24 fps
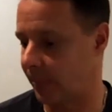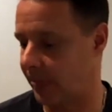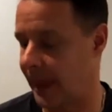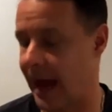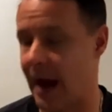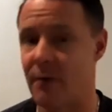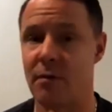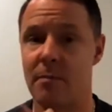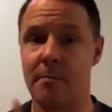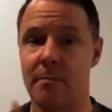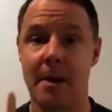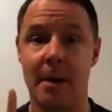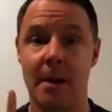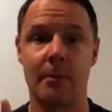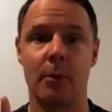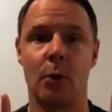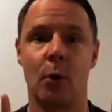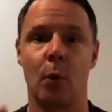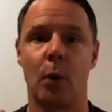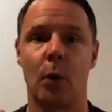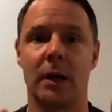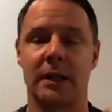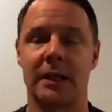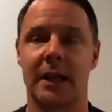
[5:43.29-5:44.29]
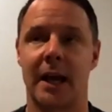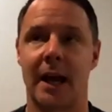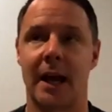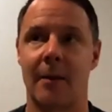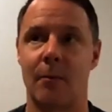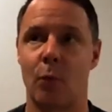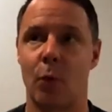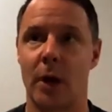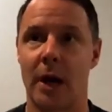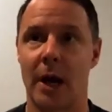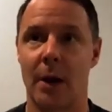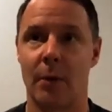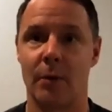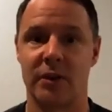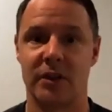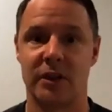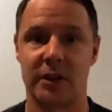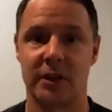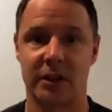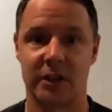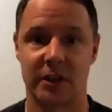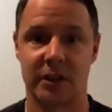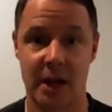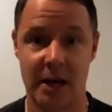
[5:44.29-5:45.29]
i remember one time when i
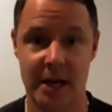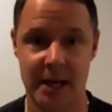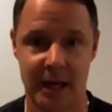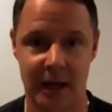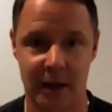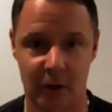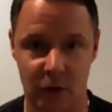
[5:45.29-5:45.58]
was studying